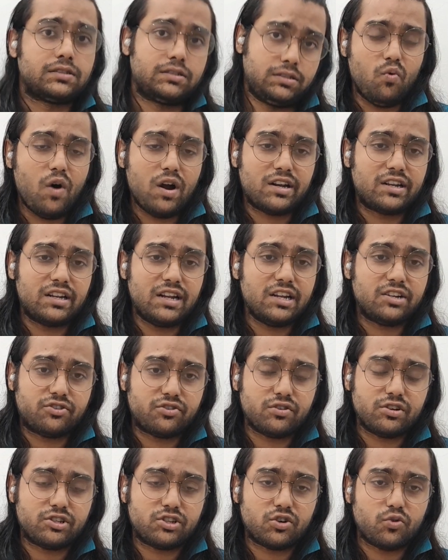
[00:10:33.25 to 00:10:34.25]
What
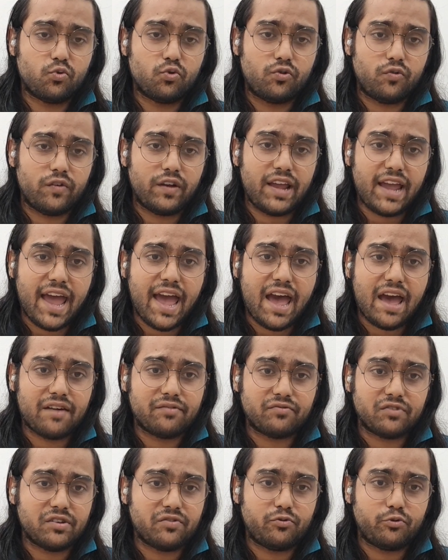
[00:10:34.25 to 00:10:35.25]
literature would we
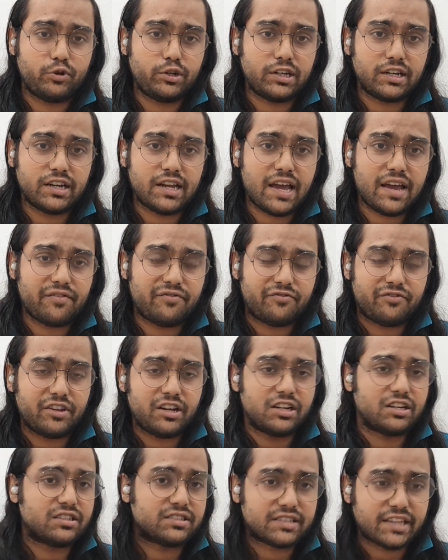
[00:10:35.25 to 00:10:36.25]
have if we didn't have
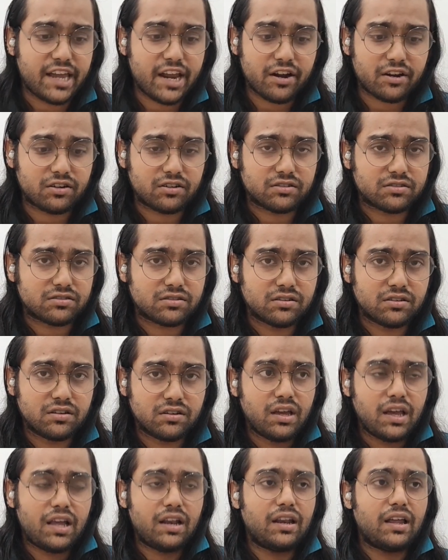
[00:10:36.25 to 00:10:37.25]
villainous characters?
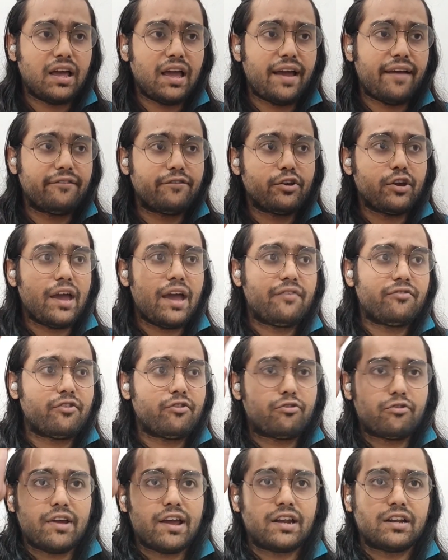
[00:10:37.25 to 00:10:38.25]
Hell, have you
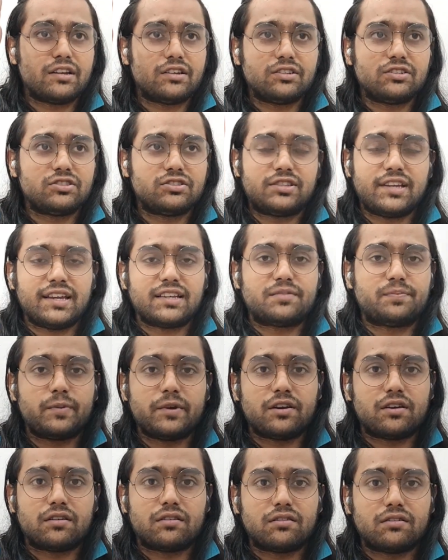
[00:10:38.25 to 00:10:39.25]
ever read
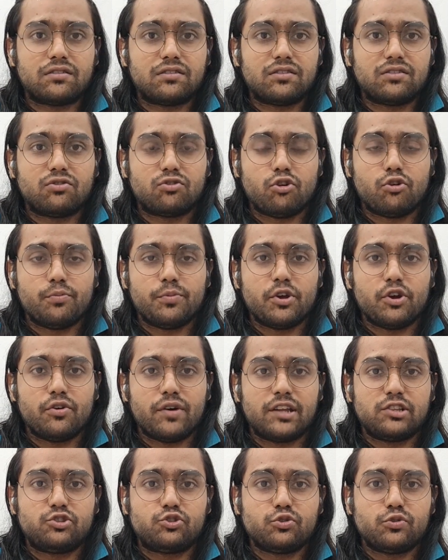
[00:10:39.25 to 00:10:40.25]
Shakespeare?
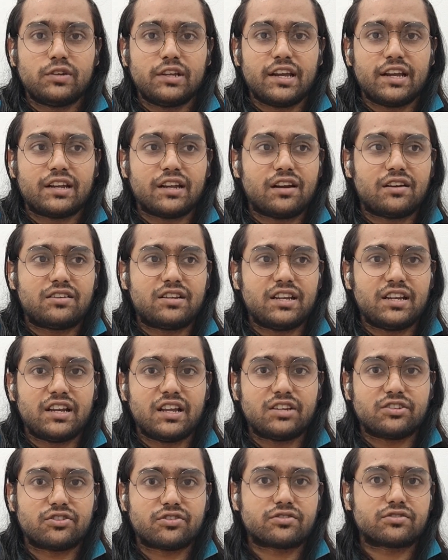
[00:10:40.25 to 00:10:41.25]
Romeo and Juliet are
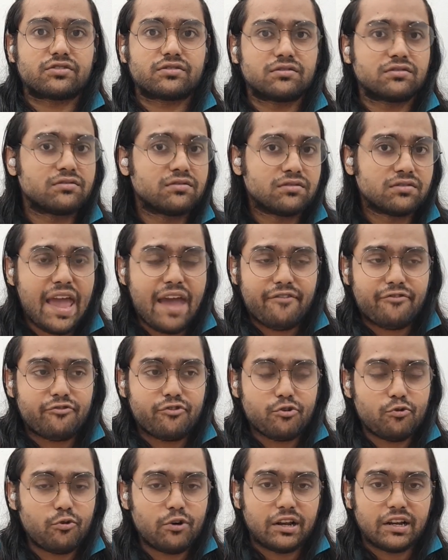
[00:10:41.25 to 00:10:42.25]
teenagers.
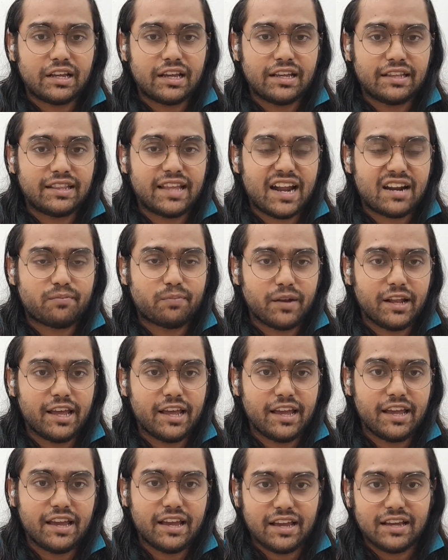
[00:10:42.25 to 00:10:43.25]
Everyone in that
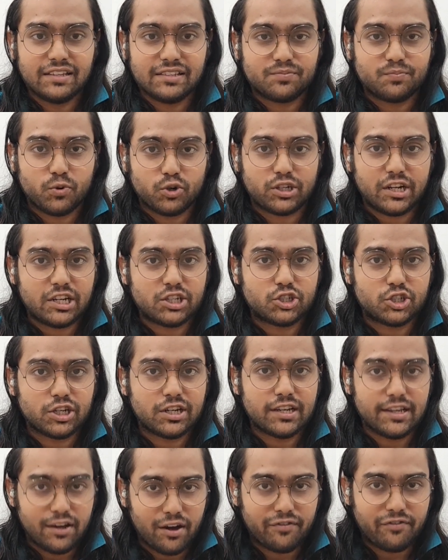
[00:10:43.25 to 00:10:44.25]
play is
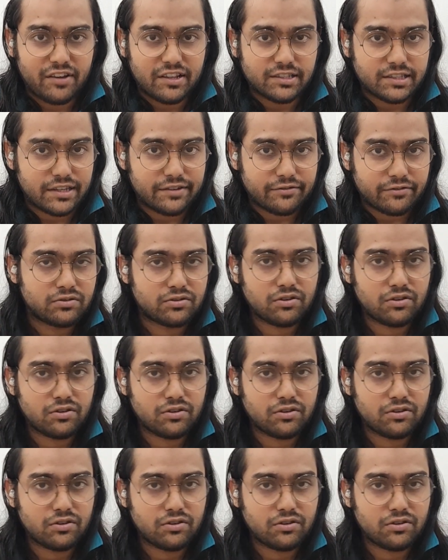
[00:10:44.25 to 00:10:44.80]
potentially offensive.